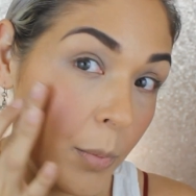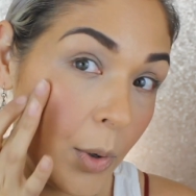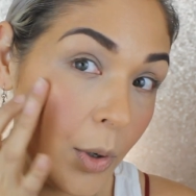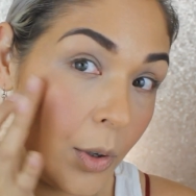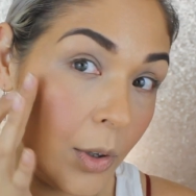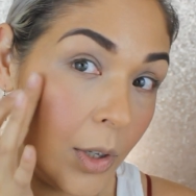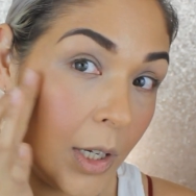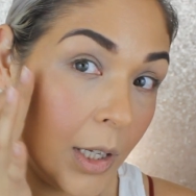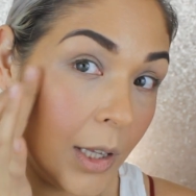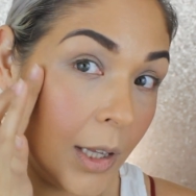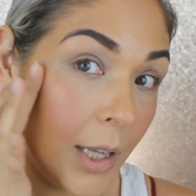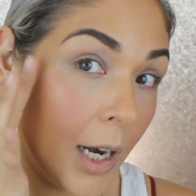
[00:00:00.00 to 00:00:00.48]

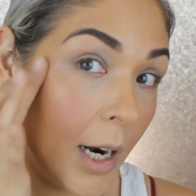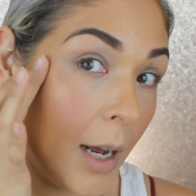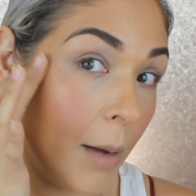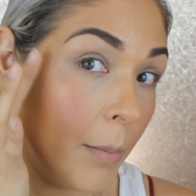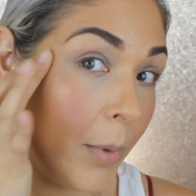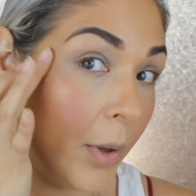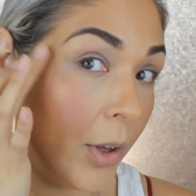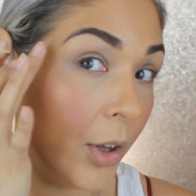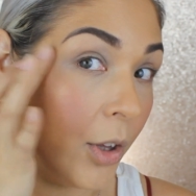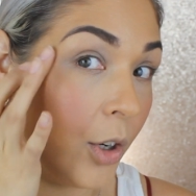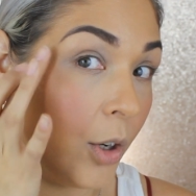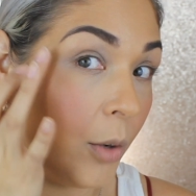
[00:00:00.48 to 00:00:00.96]
building that
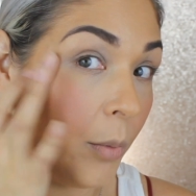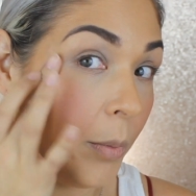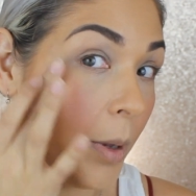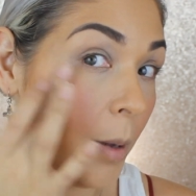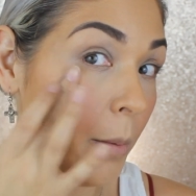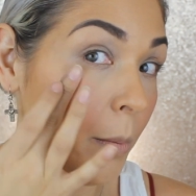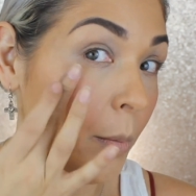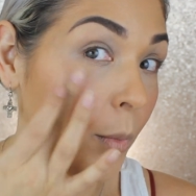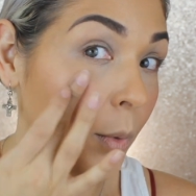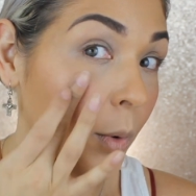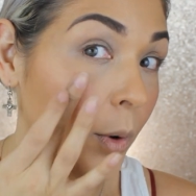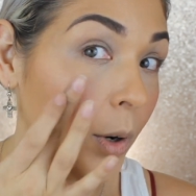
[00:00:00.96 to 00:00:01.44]
up a little
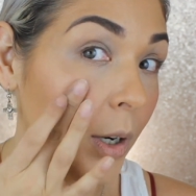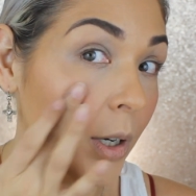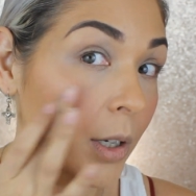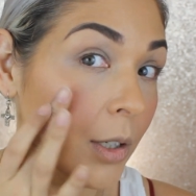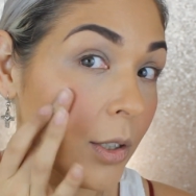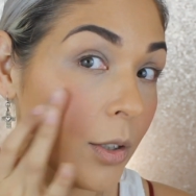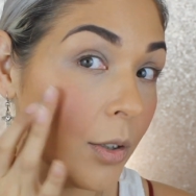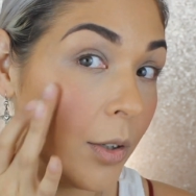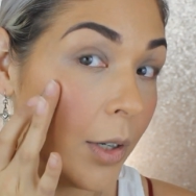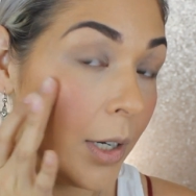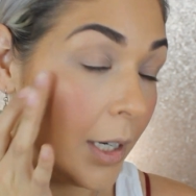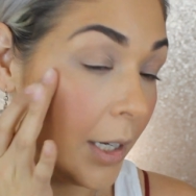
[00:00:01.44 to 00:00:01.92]
bit more
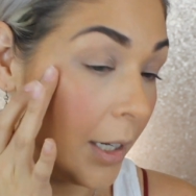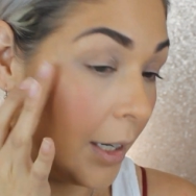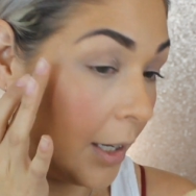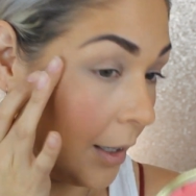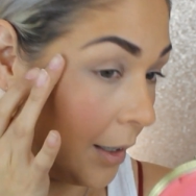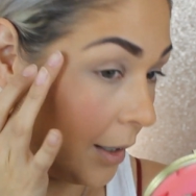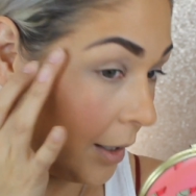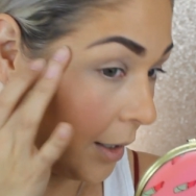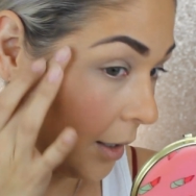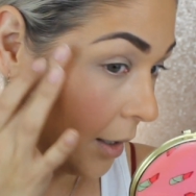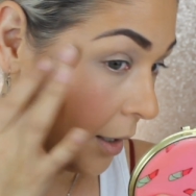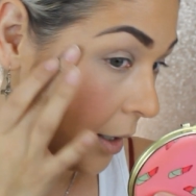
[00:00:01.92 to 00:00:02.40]
so I
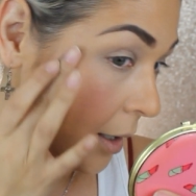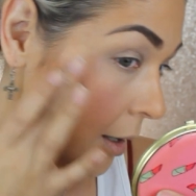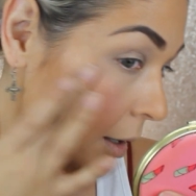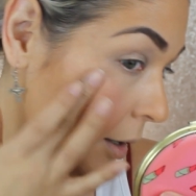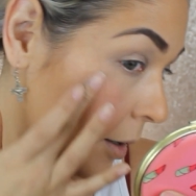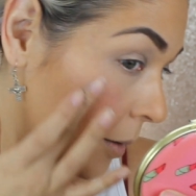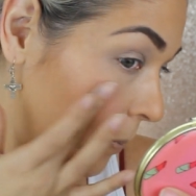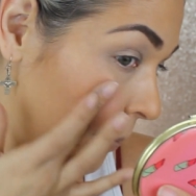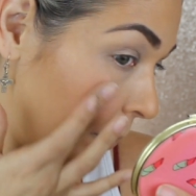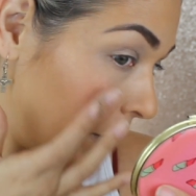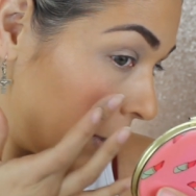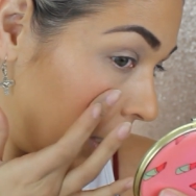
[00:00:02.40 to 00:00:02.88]
get
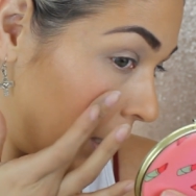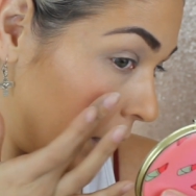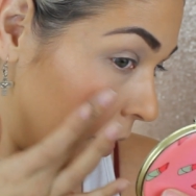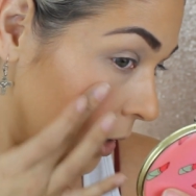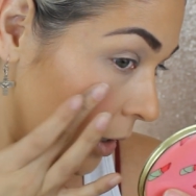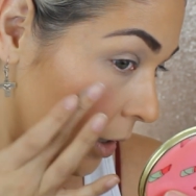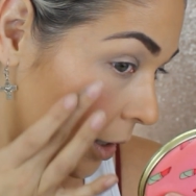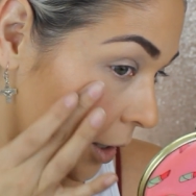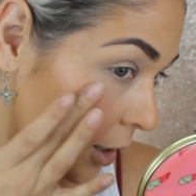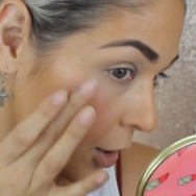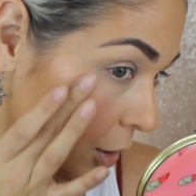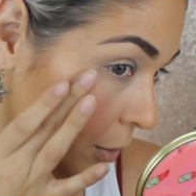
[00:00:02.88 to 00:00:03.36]
a
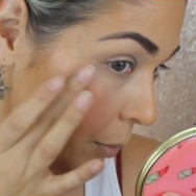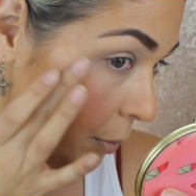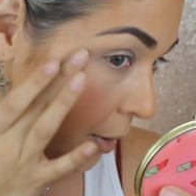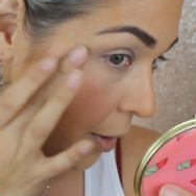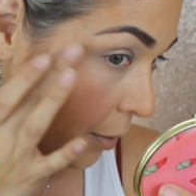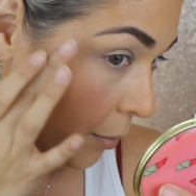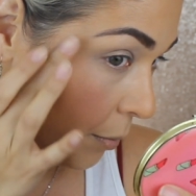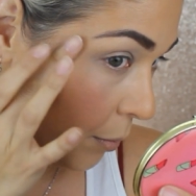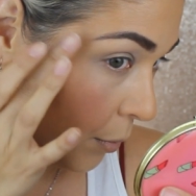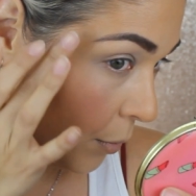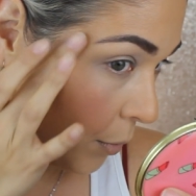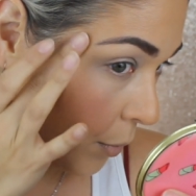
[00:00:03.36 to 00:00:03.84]
little
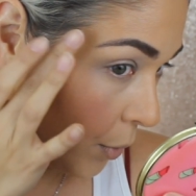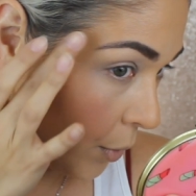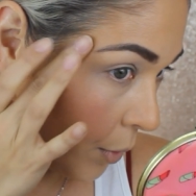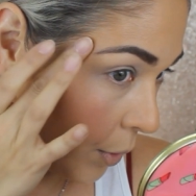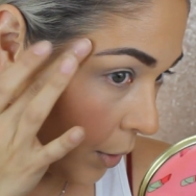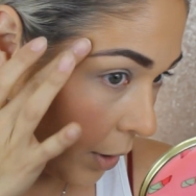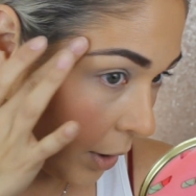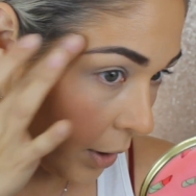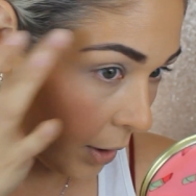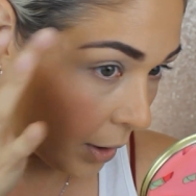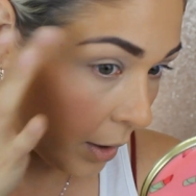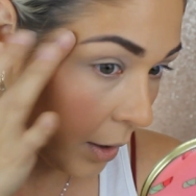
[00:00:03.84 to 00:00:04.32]
bit
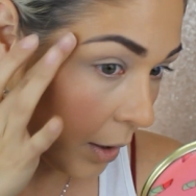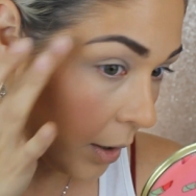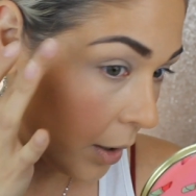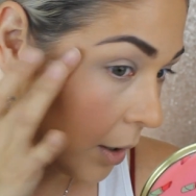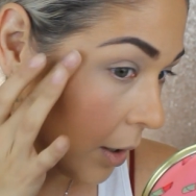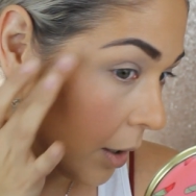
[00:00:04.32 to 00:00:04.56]
more